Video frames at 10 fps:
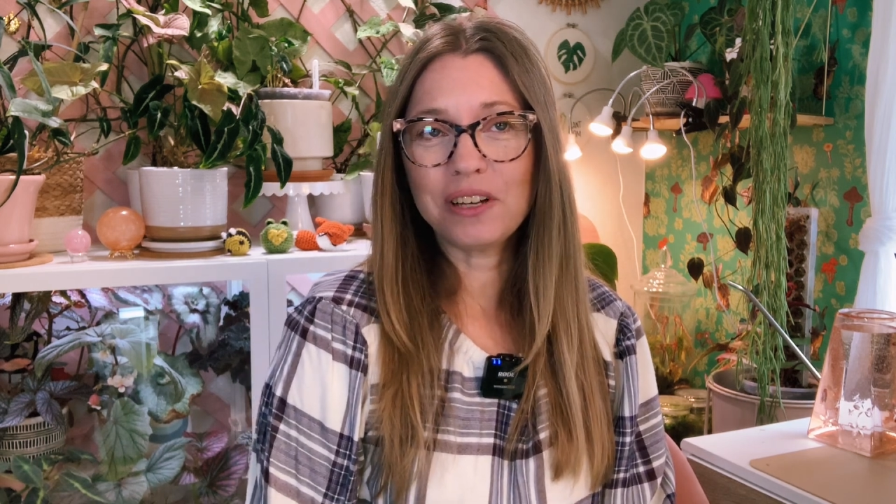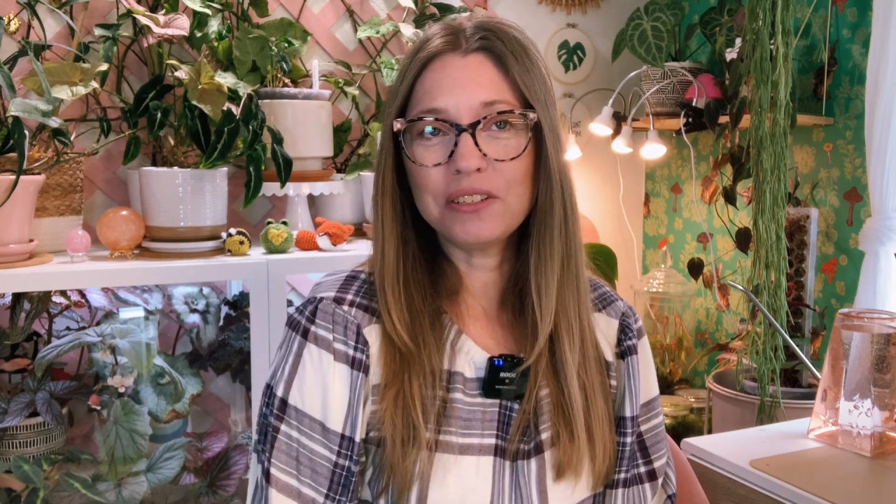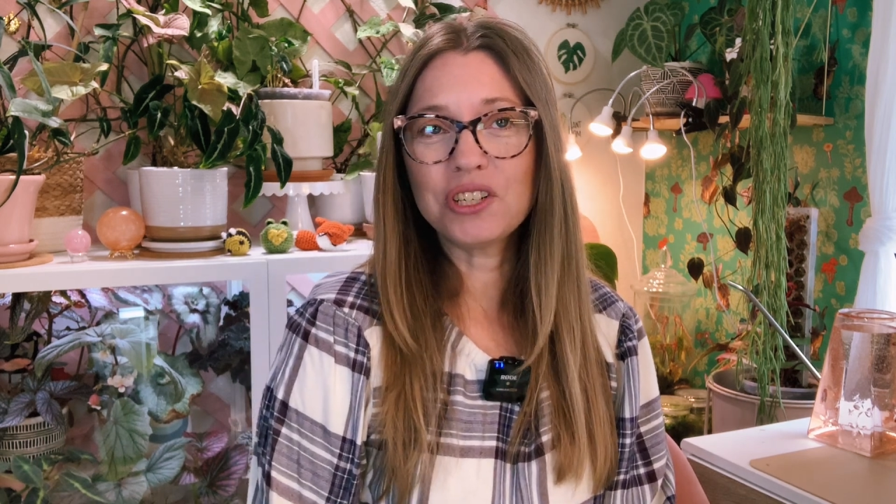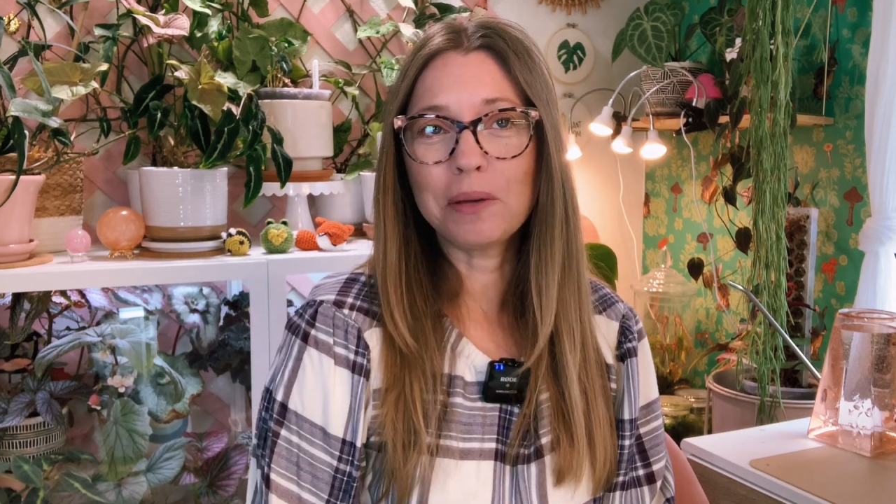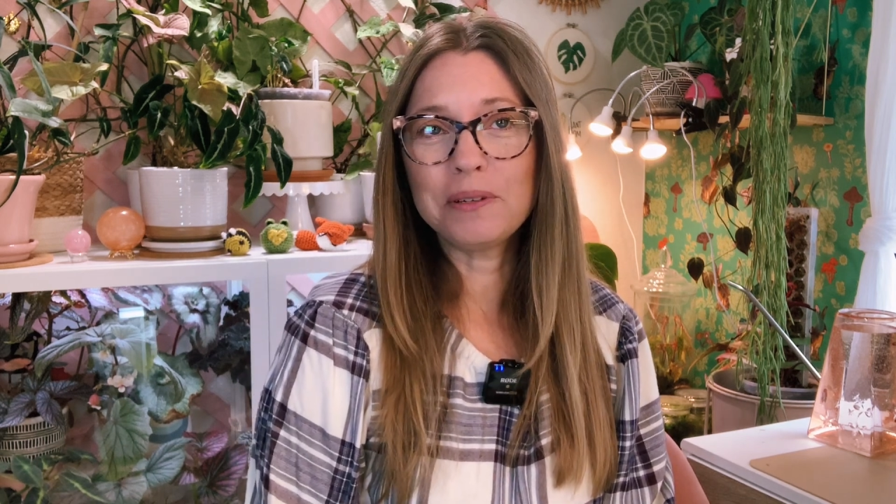
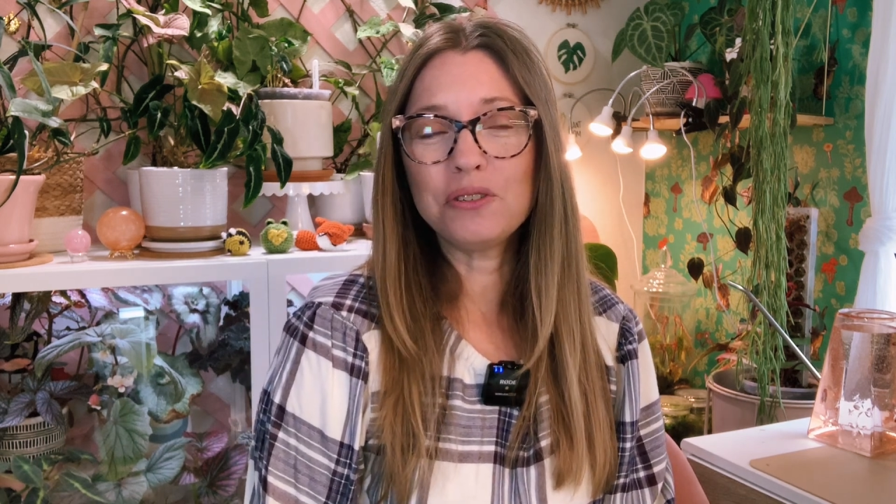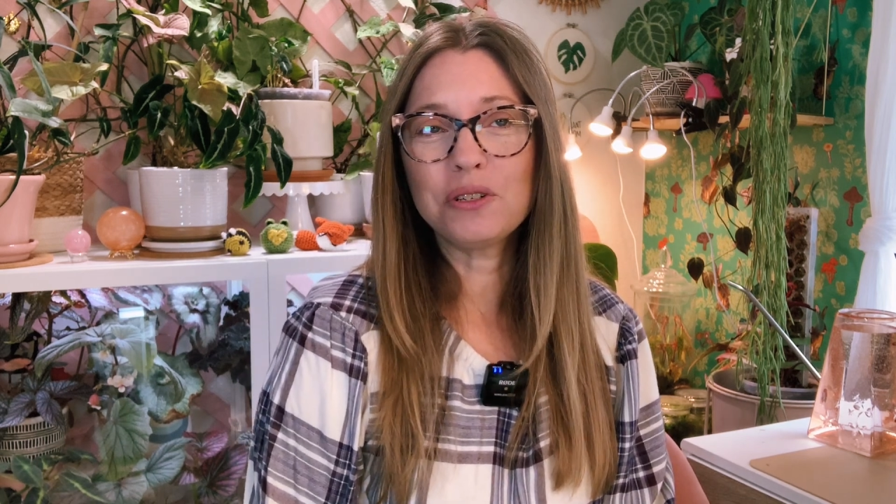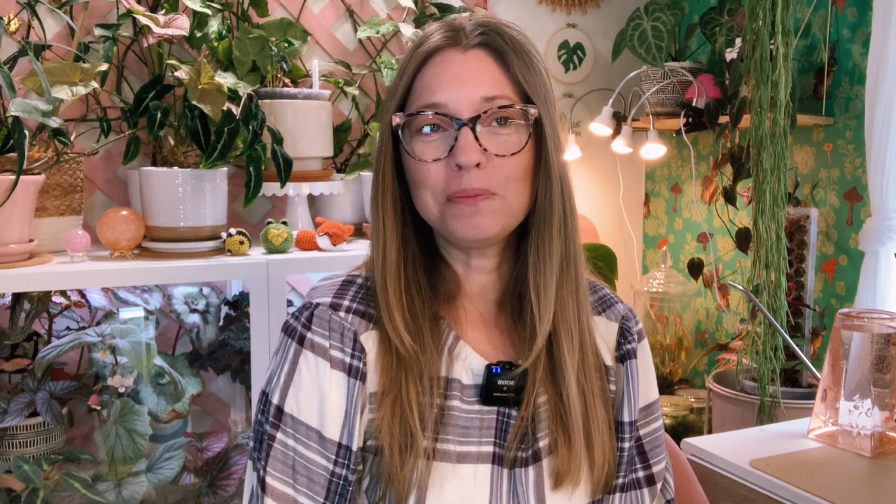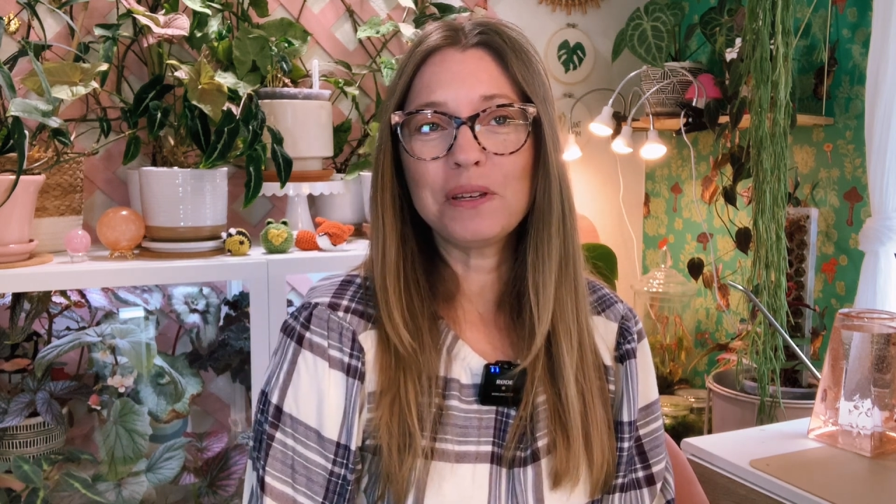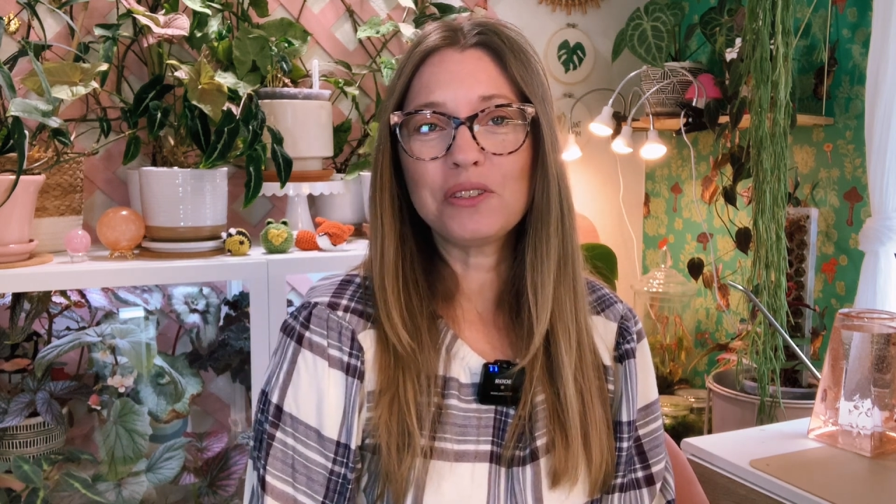shopping
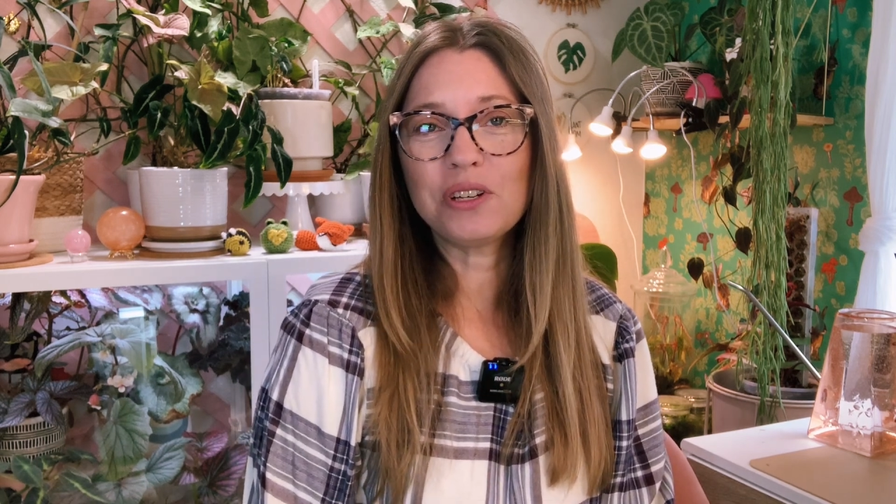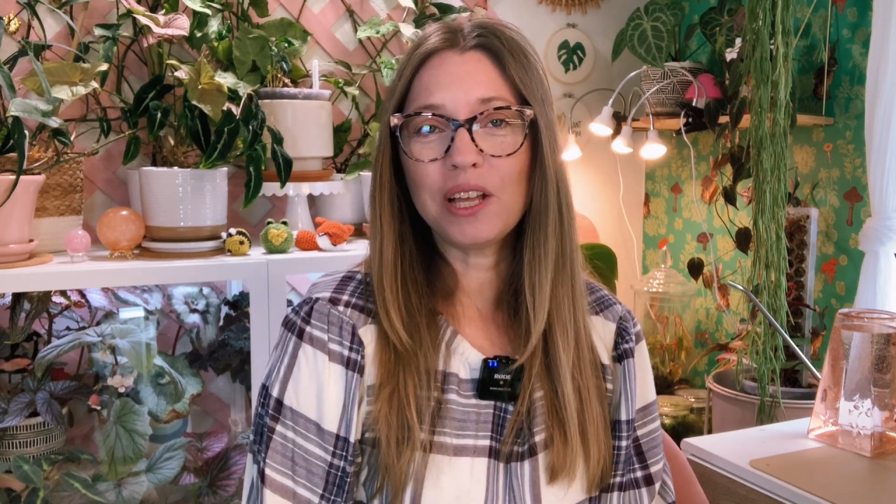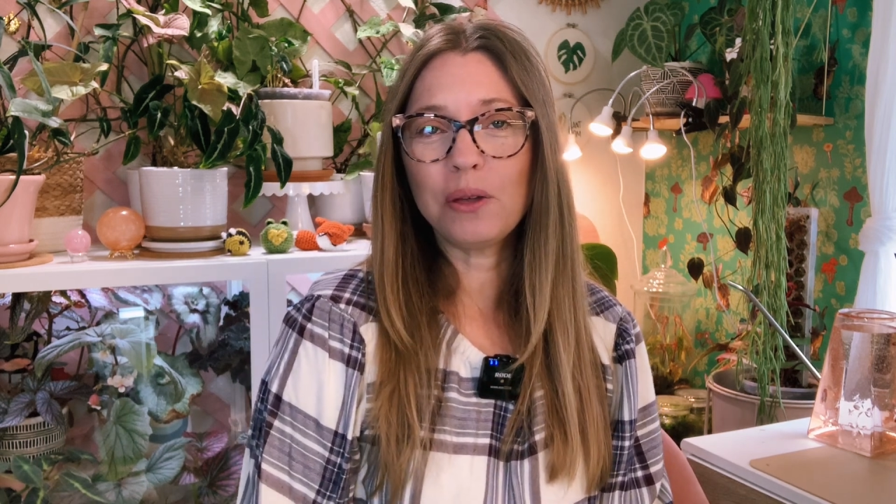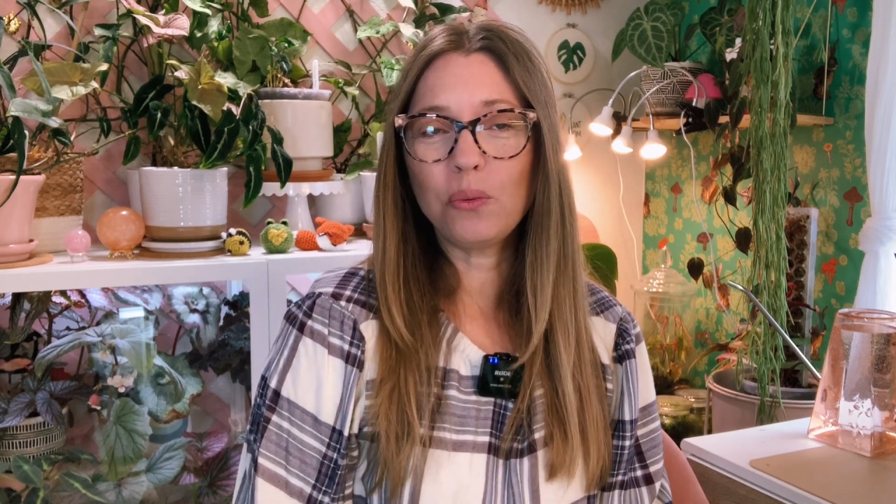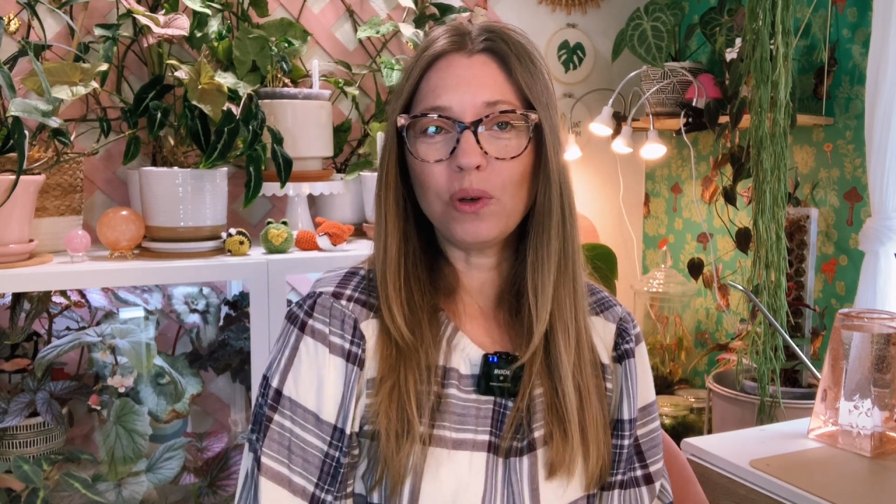trip
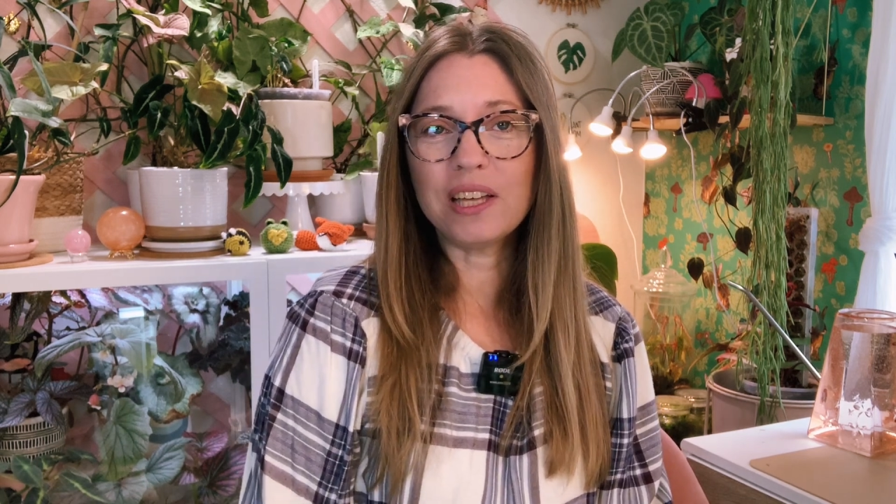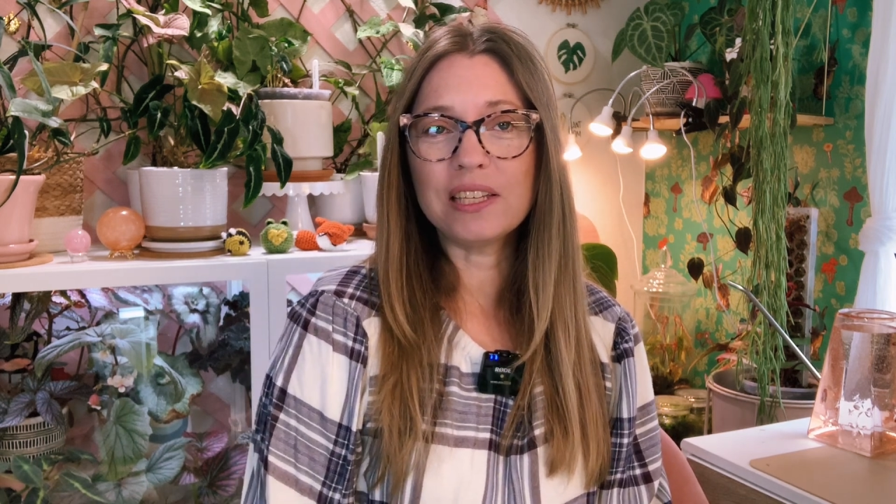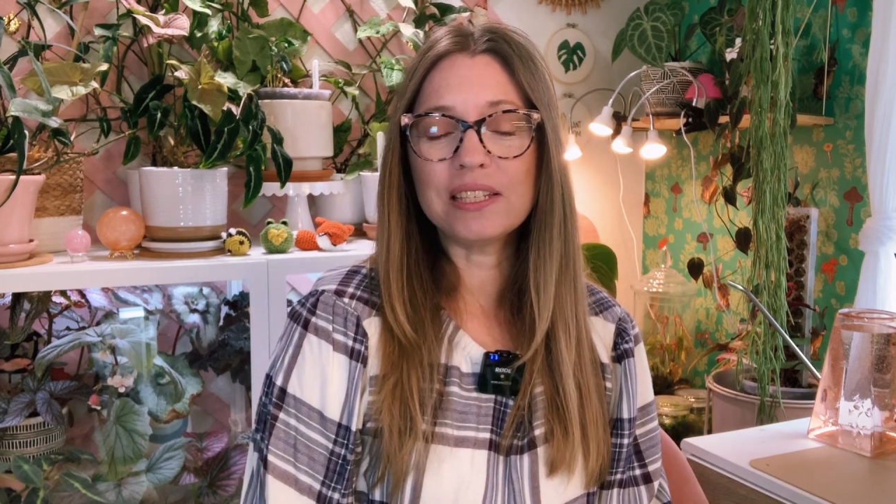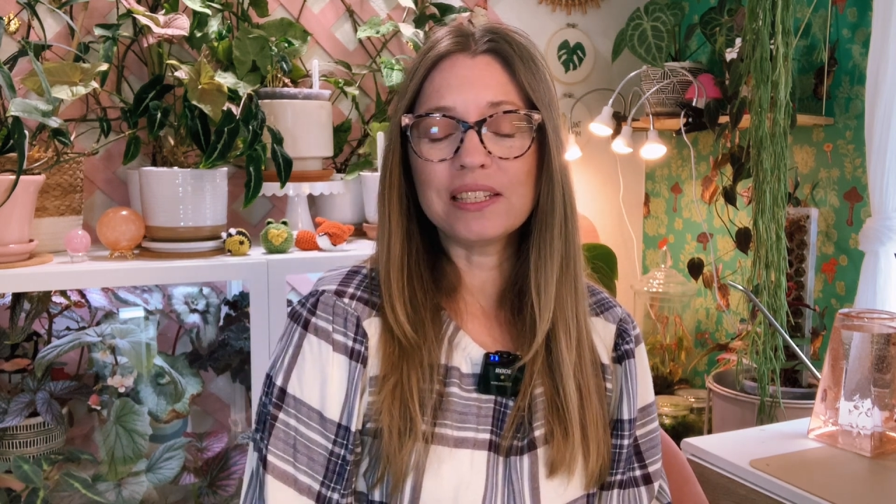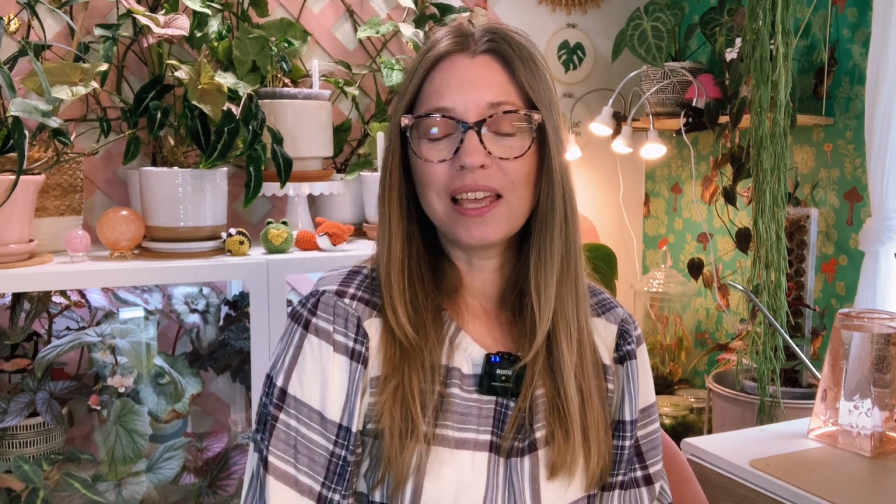yesterday
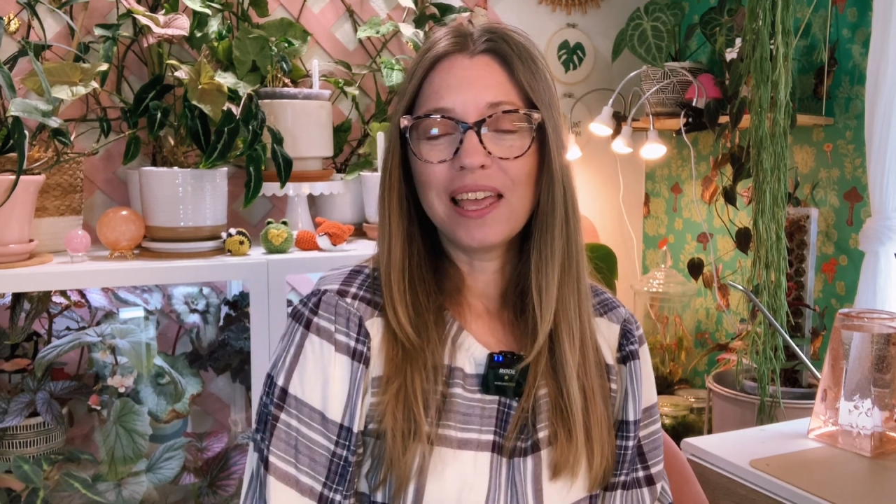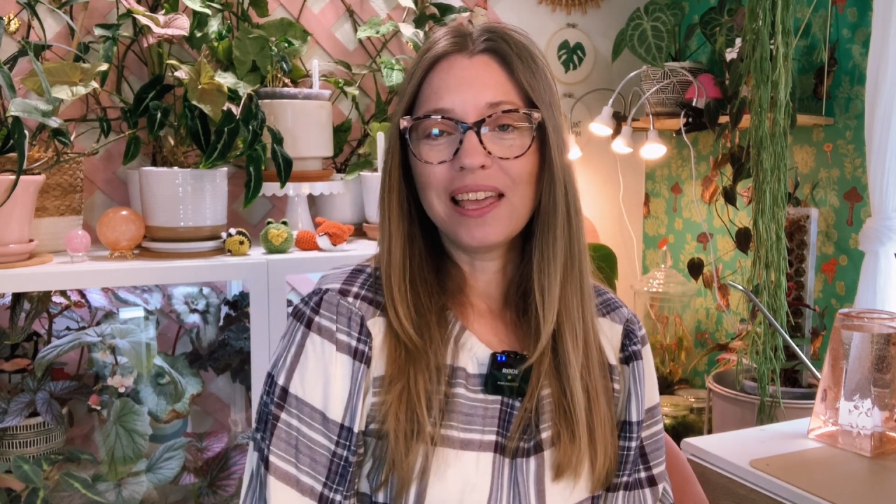was